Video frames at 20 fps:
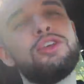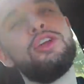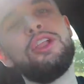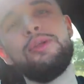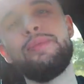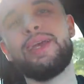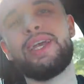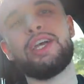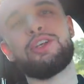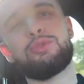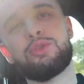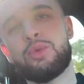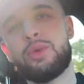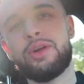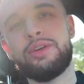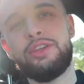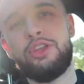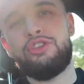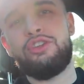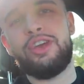only because we're
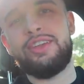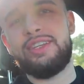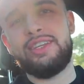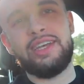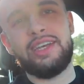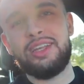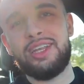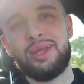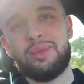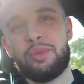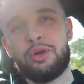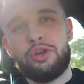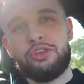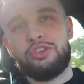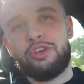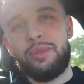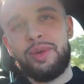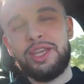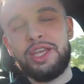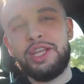wearing the J T Gilly
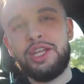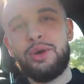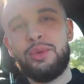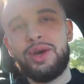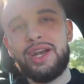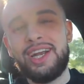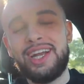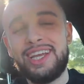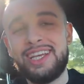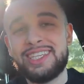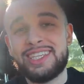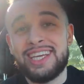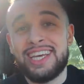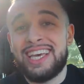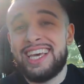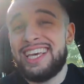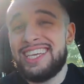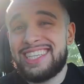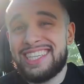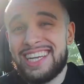merch. I mean, you know what it is.
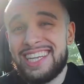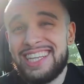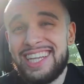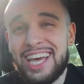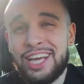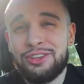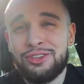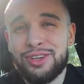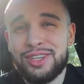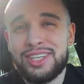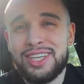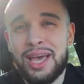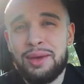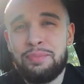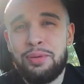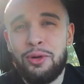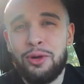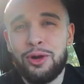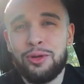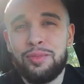He's an electric
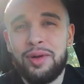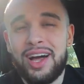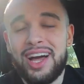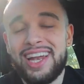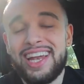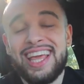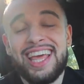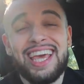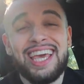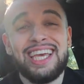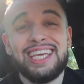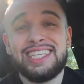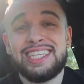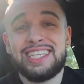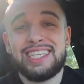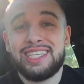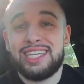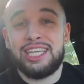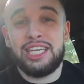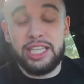type Pokemon.
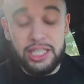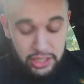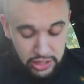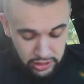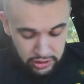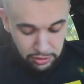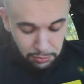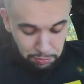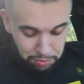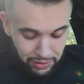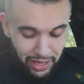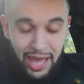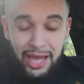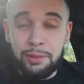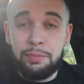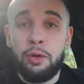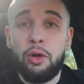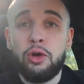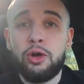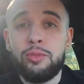He's, he's, he's a
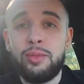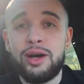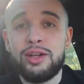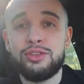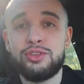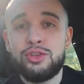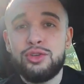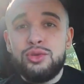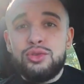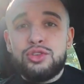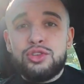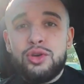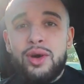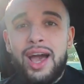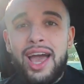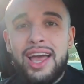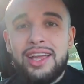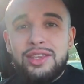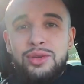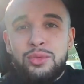black Pokemon too, so
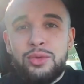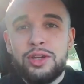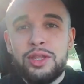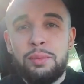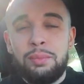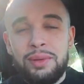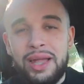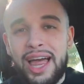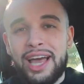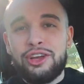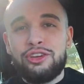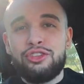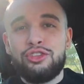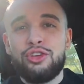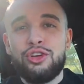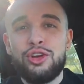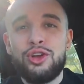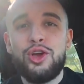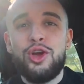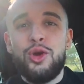I had to wear the black
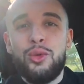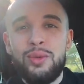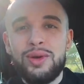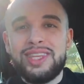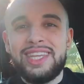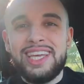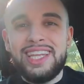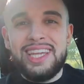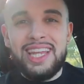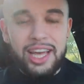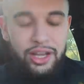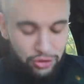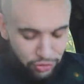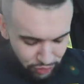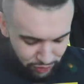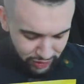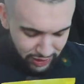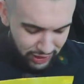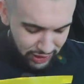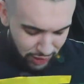shirt with the
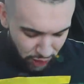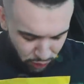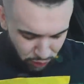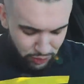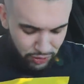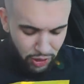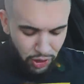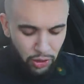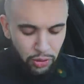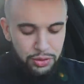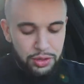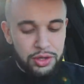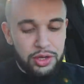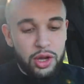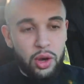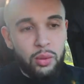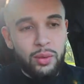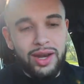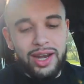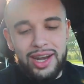electric logo. You
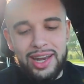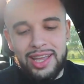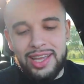know what it